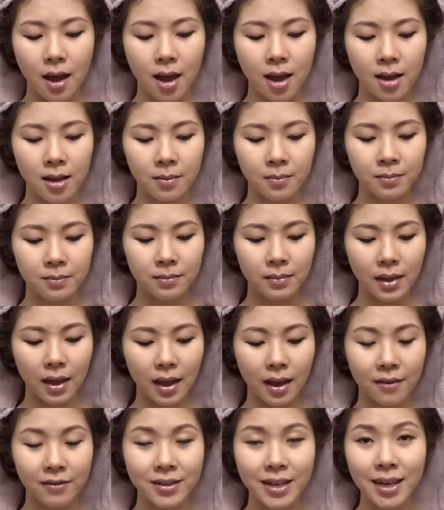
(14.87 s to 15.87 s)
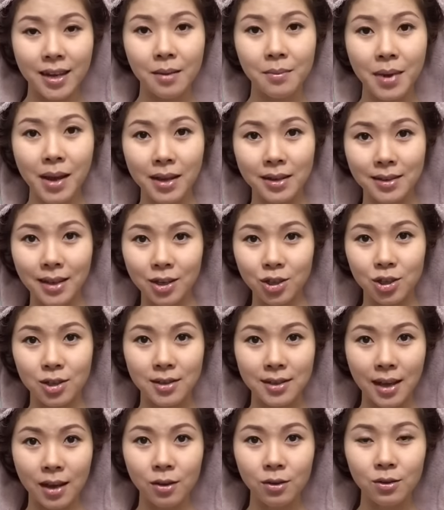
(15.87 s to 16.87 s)
I've taken my
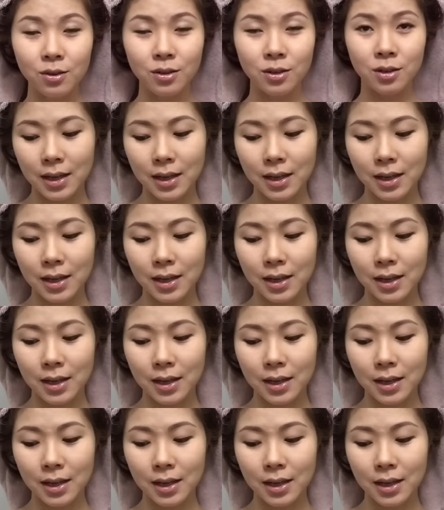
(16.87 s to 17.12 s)
extensions out,